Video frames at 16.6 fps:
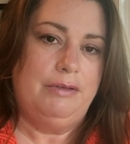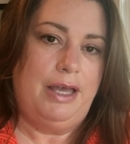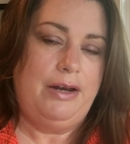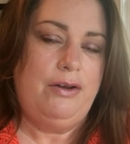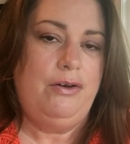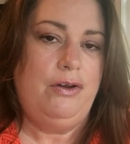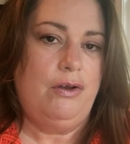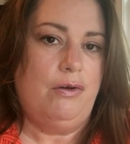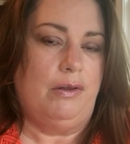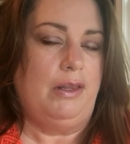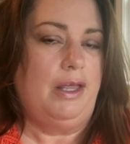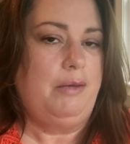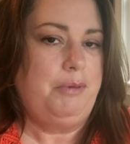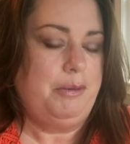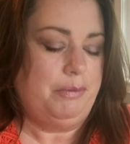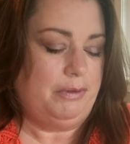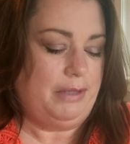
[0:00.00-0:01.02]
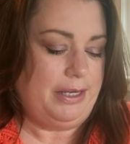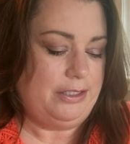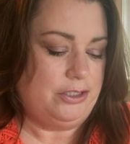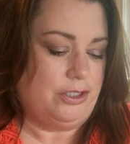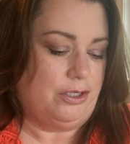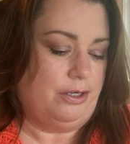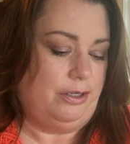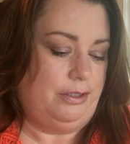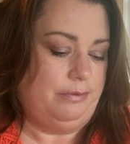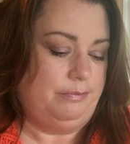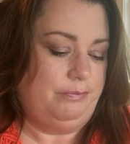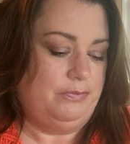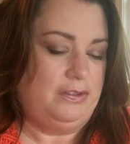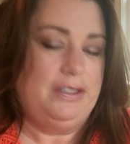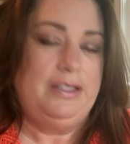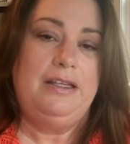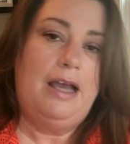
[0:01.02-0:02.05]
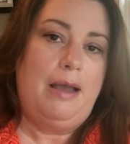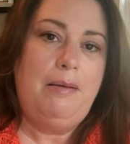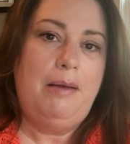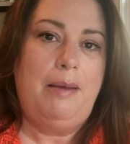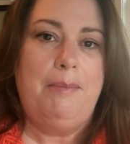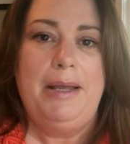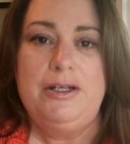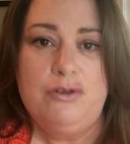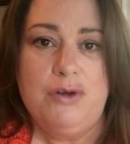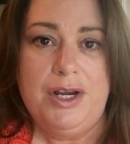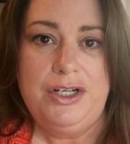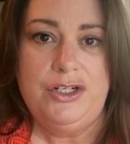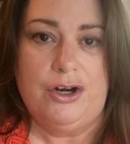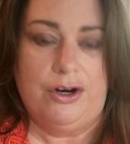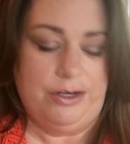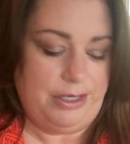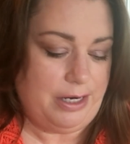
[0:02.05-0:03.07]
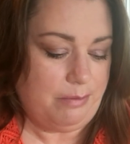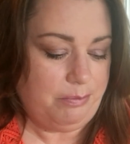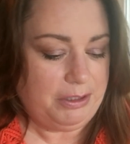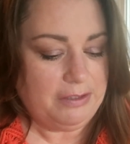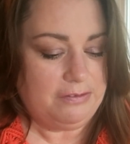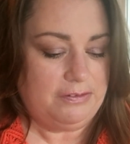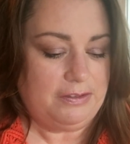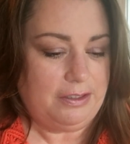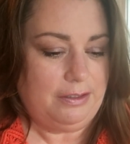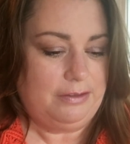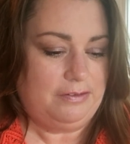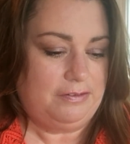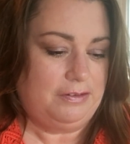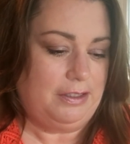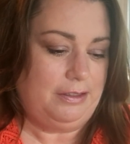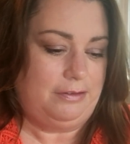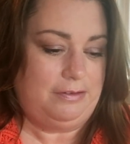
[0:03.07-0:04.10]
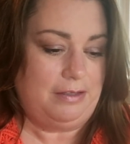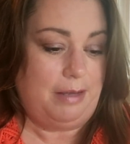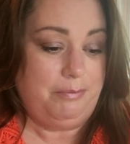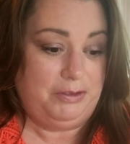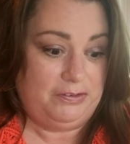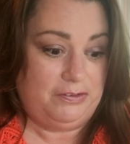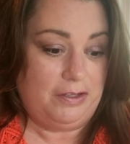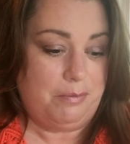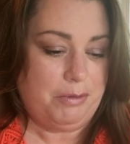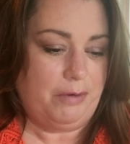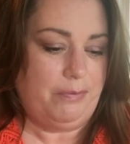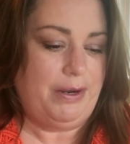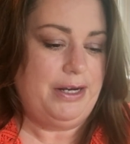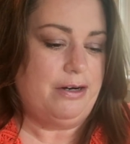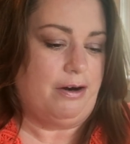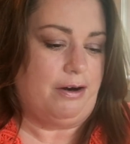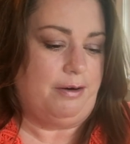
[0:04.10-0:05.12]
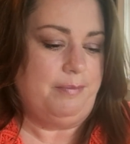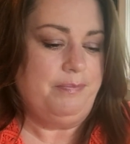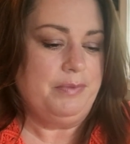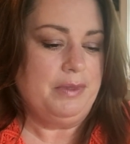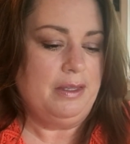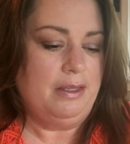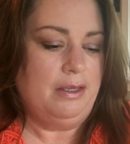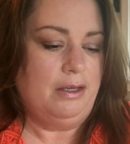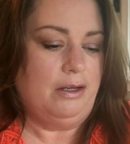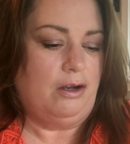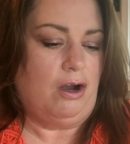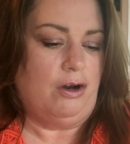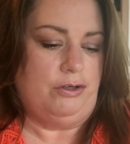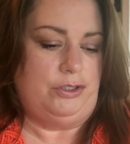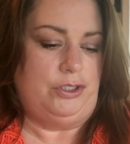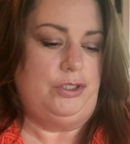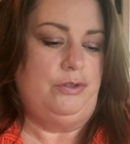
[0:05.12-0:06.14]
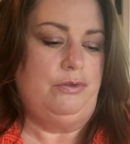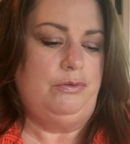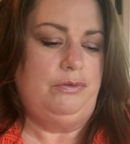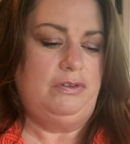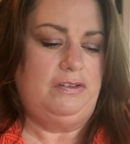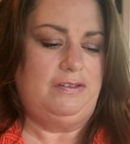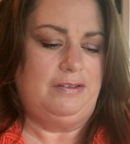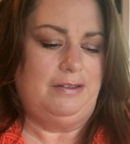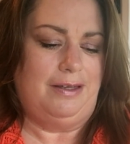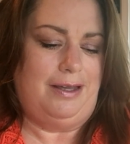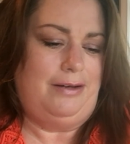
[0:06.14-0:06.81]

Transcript: I don't know. A lot of people like chard. See, I might try chard now because it's on my radar. Cardoons.